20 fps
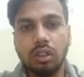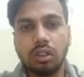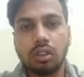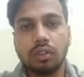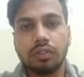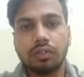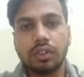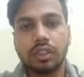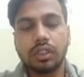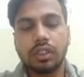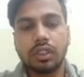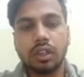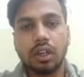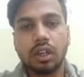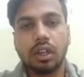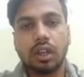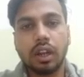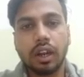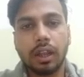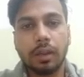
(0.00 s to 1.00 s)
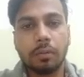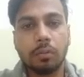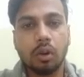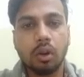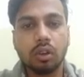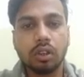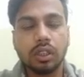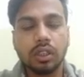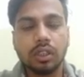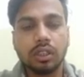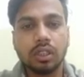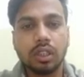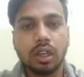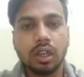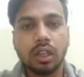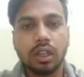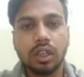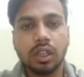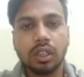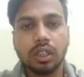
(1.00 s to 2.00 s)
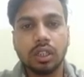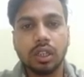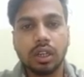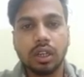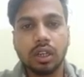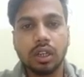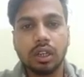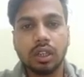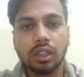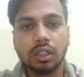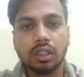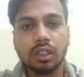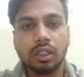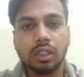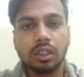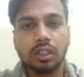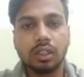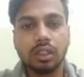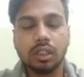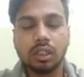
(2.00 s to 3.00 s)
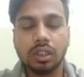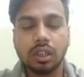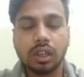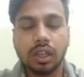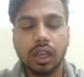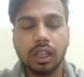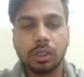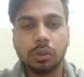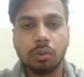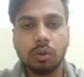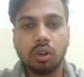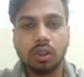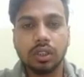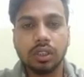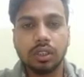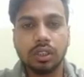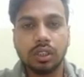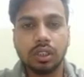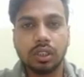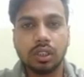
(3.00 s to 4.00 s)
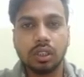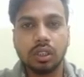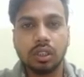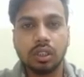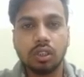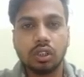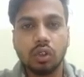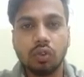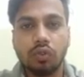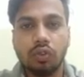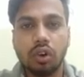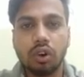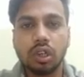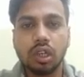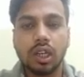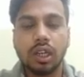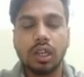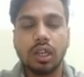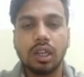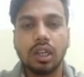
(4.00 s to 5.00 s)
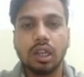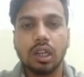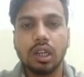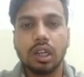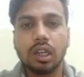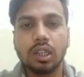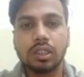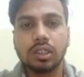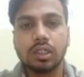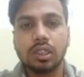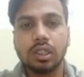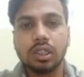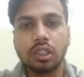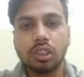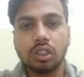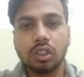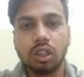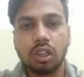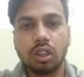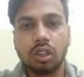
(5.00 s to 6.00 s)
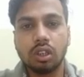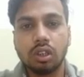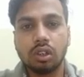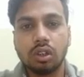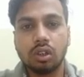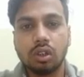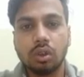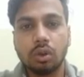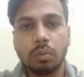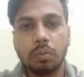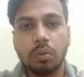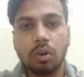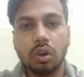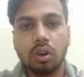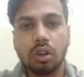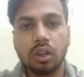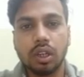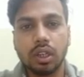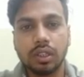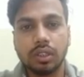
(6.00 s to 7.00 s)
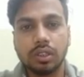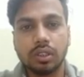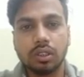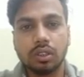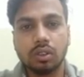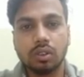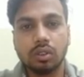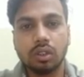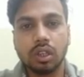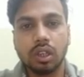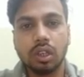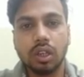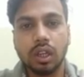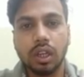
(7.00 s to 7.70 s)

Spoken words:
first try block is written and another the catch block is written. So what does these two block does? Okay,